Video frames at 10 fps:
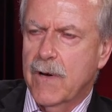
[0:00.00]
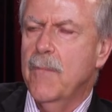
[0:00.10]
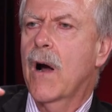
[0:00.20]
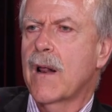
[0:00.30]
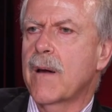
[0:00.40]

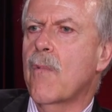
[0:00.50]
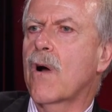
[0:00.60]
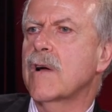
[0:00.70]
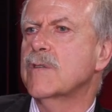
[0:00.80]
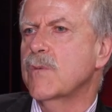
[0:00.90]
commodity
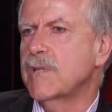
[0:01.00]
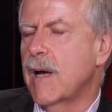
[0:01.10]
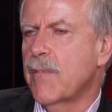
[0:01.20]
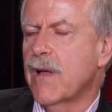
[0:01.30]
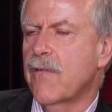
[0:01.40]
markets, what's
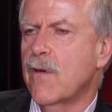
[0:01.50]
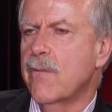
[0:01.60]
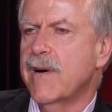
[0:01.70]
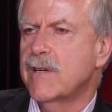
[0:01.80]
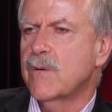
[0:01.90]
happening in the
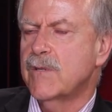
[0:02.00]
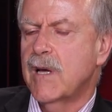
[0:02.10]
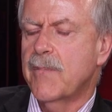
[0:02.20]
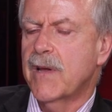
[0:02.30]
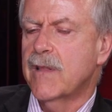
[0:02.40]
US, what's
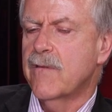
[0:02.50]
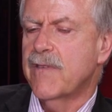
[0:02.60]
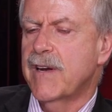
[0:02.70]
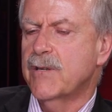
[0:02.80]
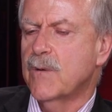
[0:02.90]
happening in the
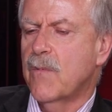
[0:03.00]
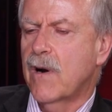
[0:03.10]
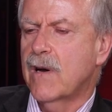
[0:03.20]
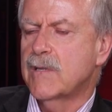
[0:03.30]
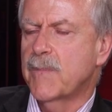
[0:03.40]
financial
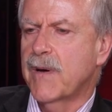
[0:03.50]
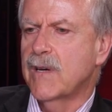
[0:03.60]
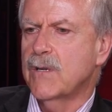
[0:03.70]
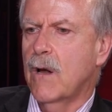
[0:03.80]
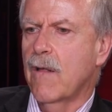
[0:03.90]
markets,
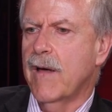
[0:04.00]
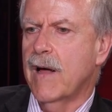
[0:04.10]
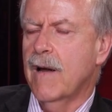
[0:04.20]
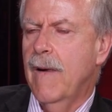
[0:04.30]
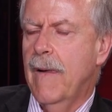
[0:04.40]
because all of
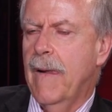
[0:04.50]
that